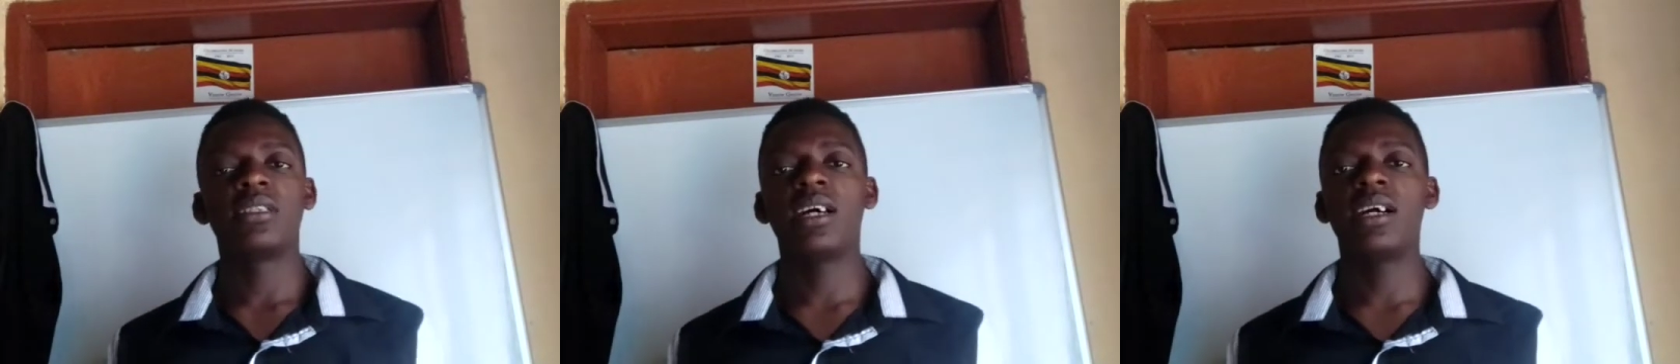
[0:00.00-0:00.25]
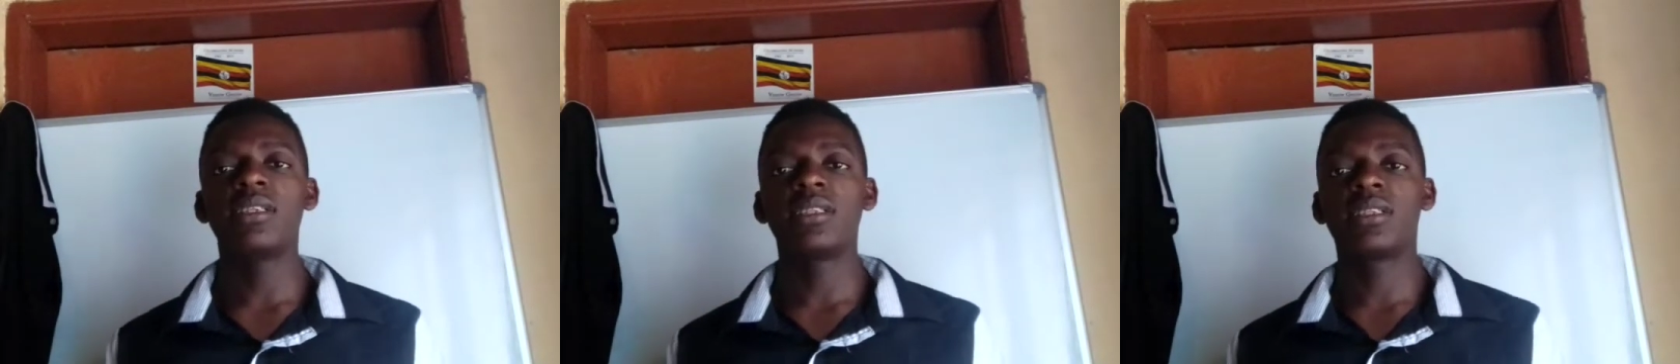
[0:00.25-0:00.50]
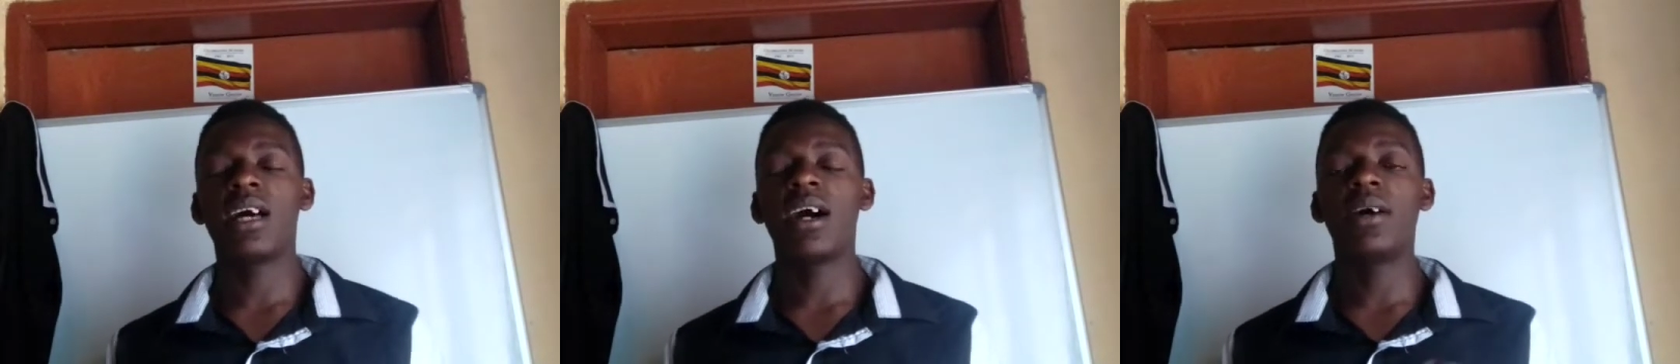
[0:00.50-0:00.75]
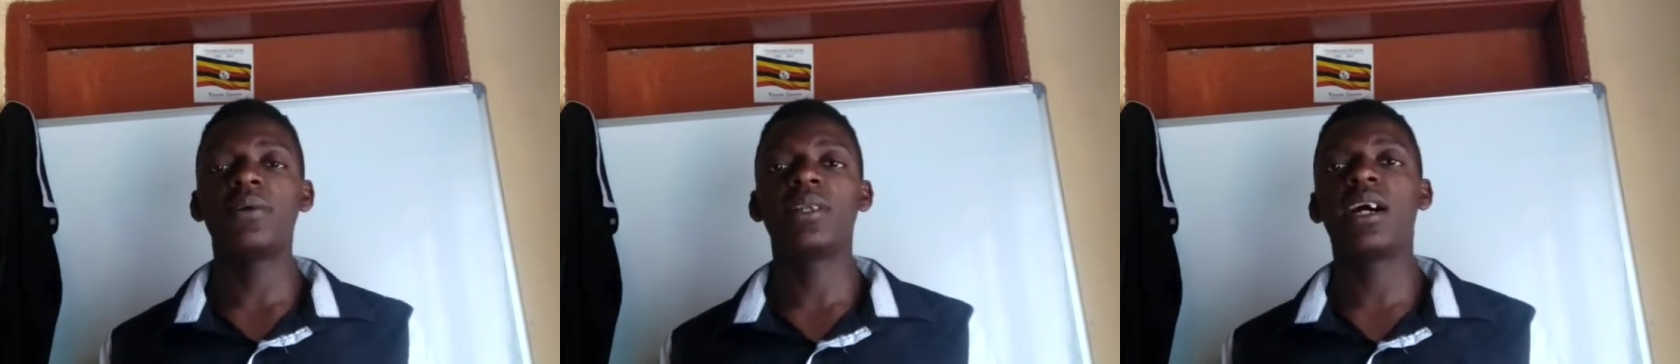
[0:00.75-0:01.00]
that is
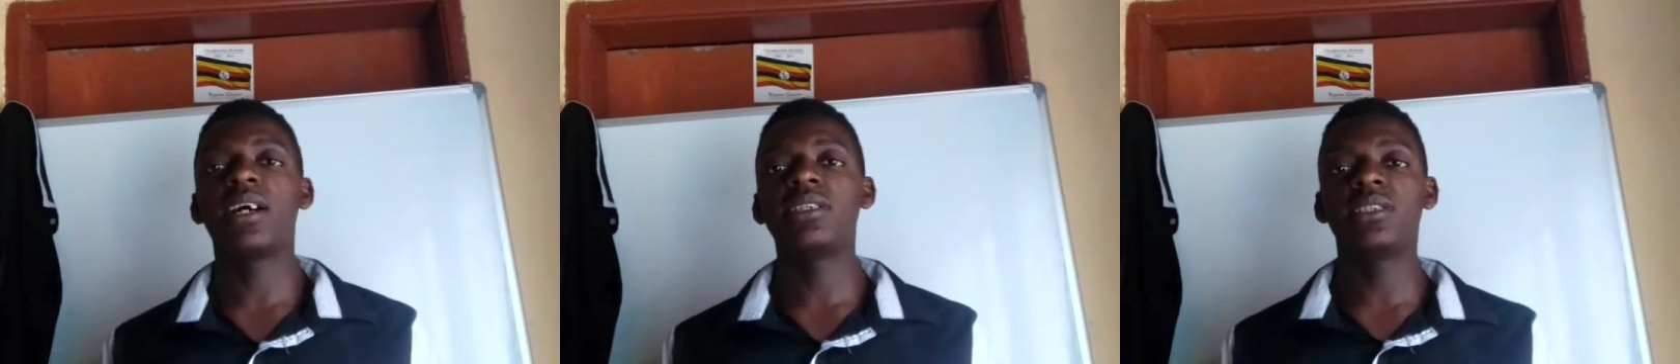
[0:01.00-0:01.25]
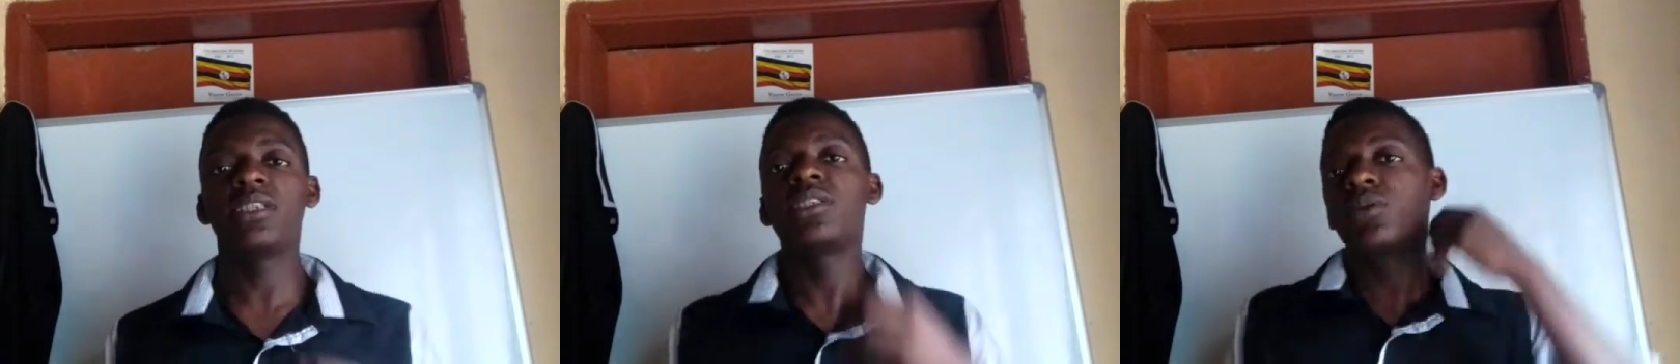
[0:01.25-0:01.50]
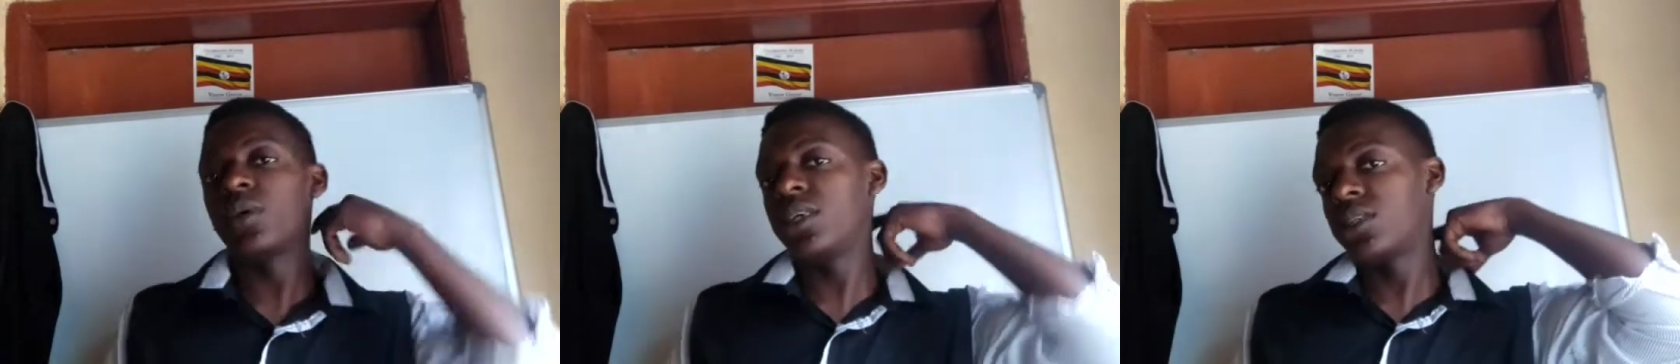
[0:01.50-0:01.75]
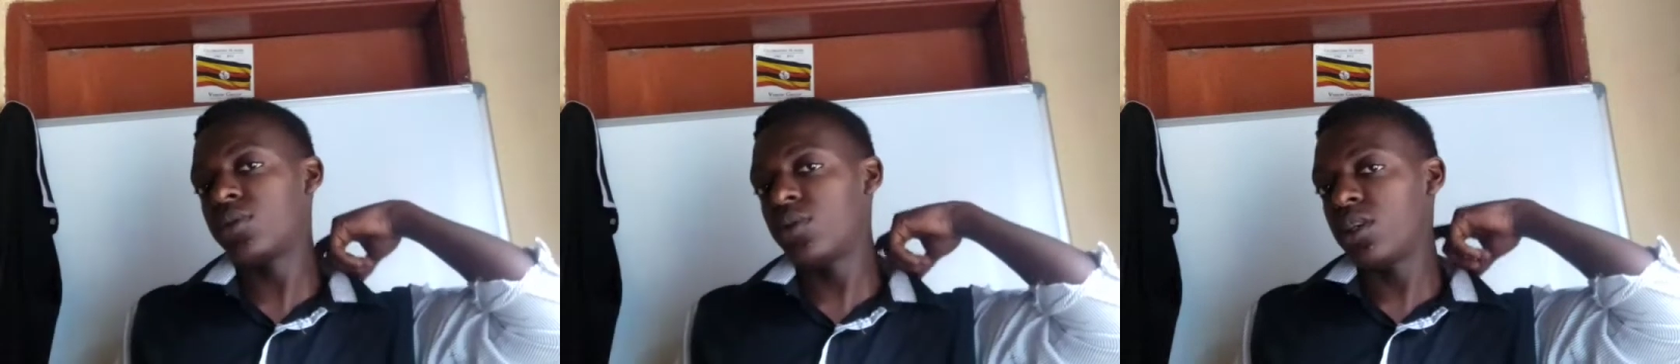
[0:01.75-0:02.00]
how large
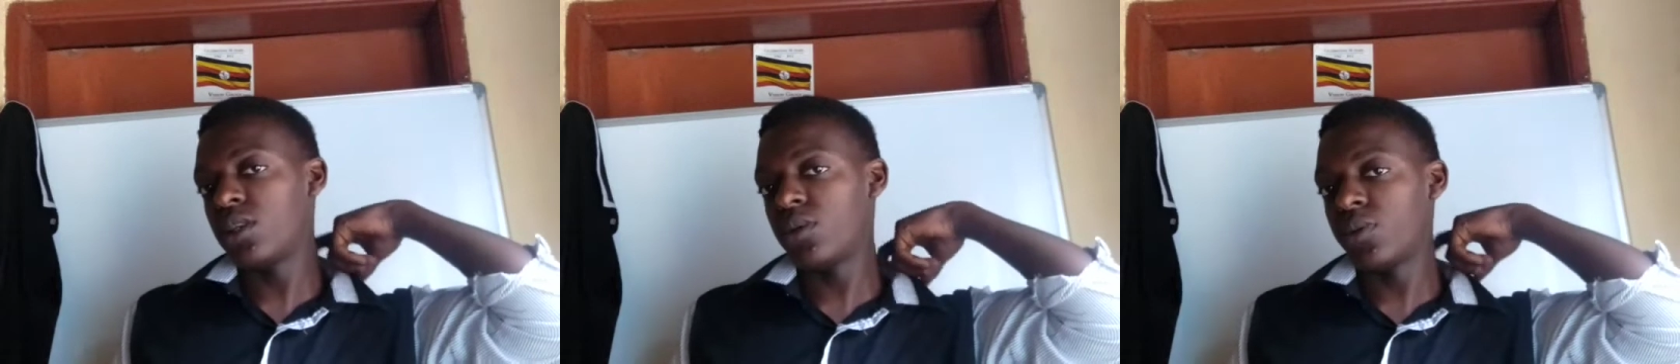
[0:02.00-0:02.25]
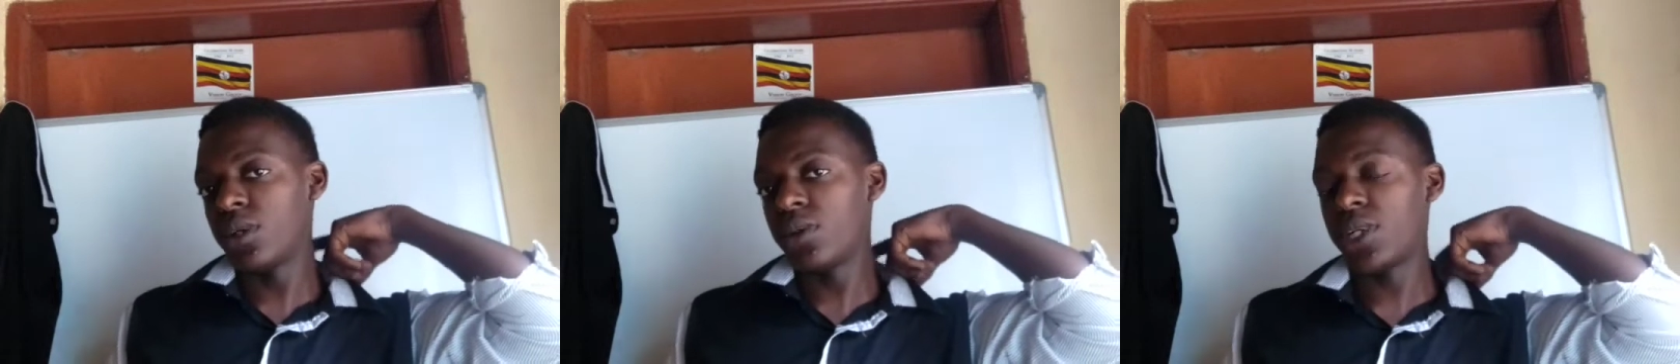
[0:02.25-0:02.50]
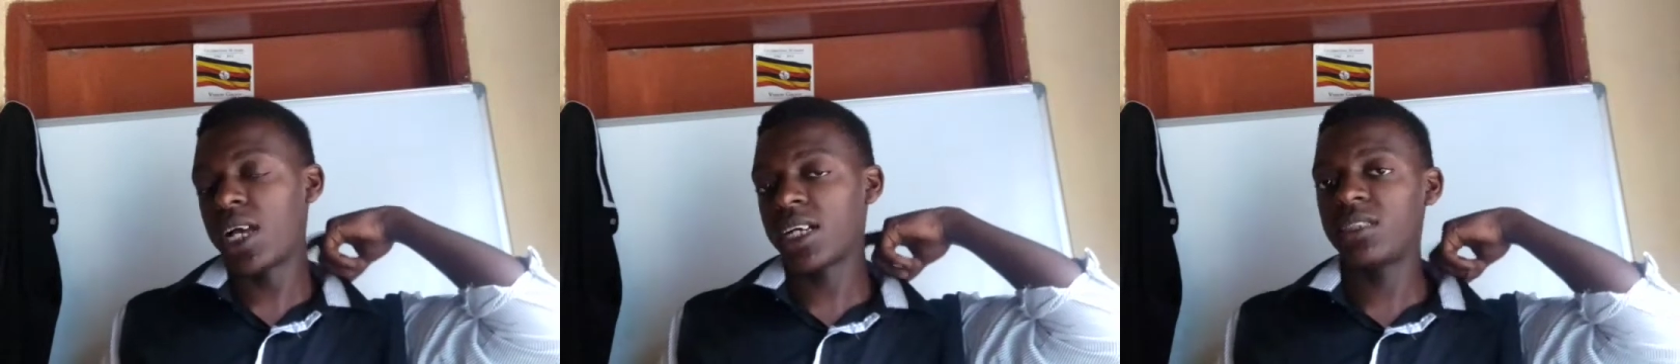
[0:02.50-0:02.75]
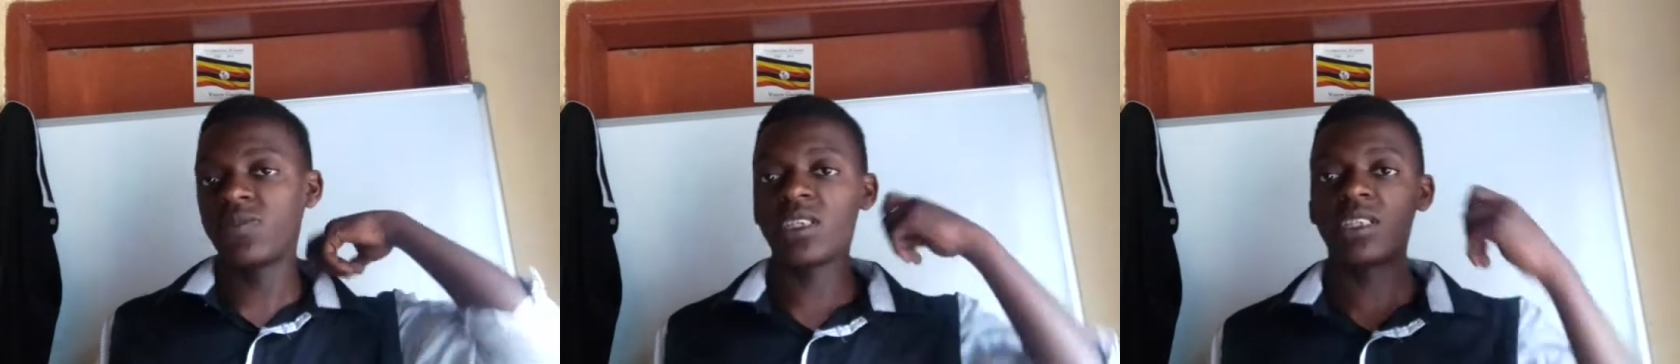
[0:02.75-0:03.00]
stress will
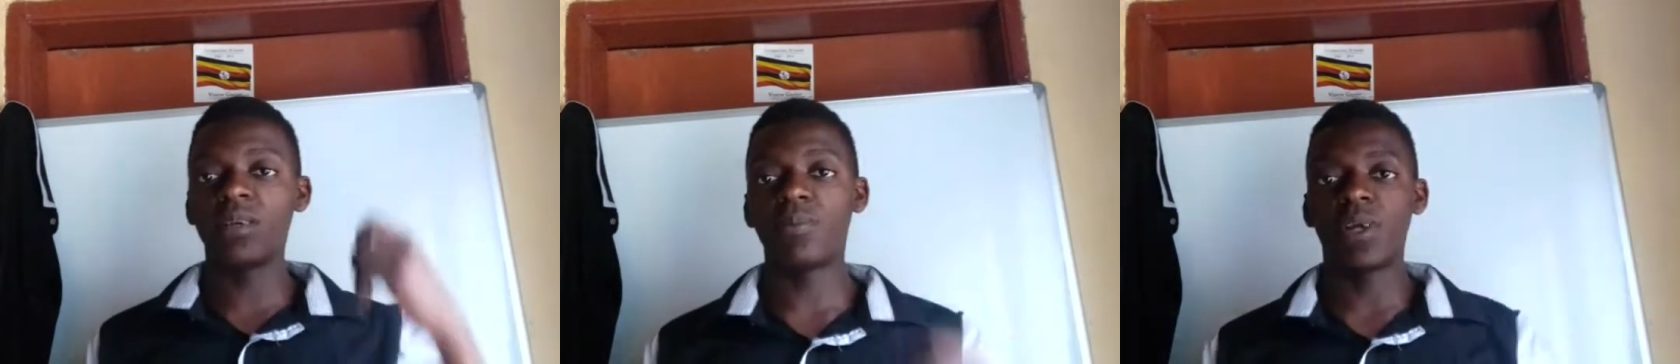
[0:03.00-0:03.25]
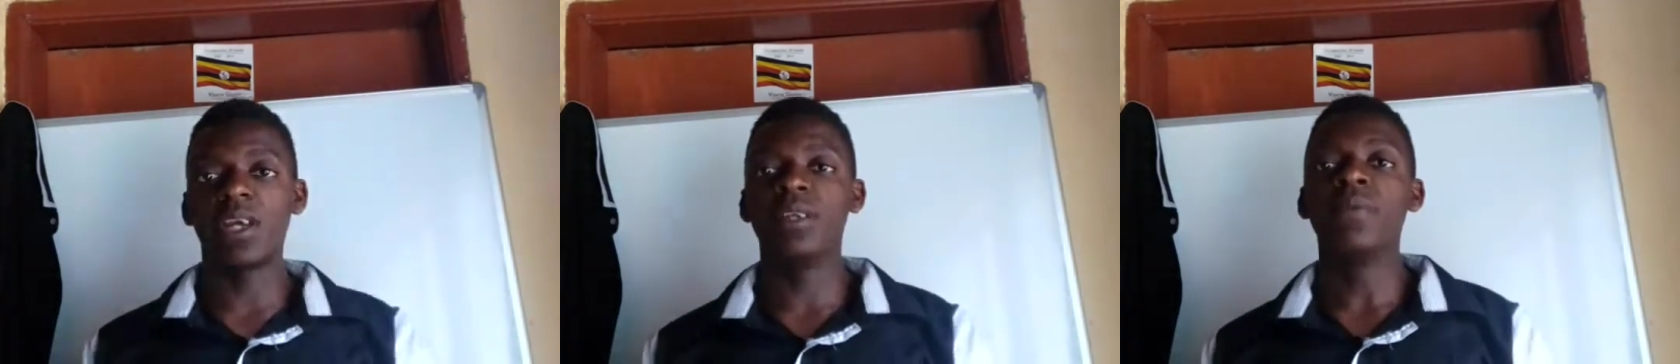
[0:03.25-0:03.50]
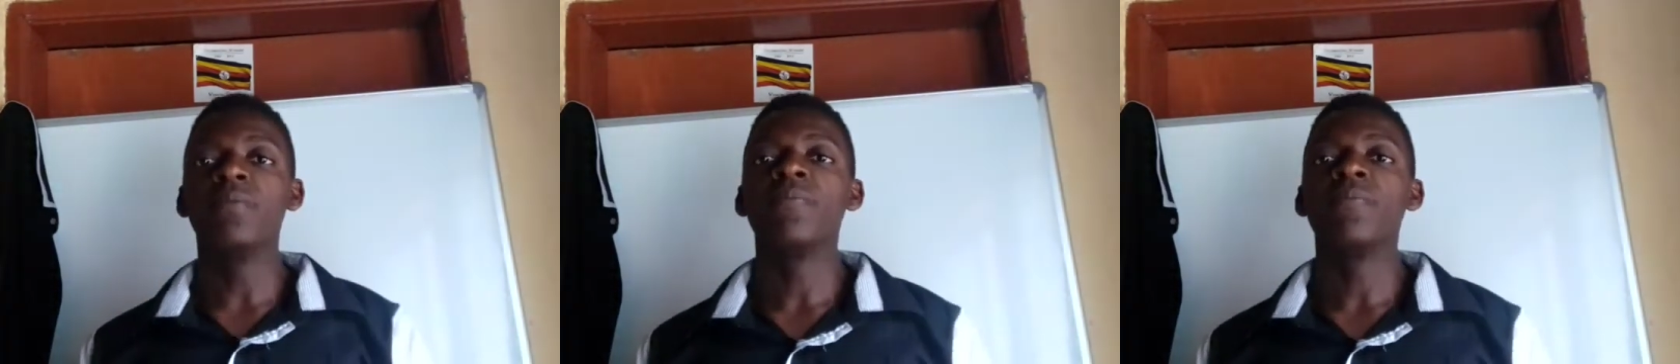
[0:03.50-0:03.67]
activate the brain.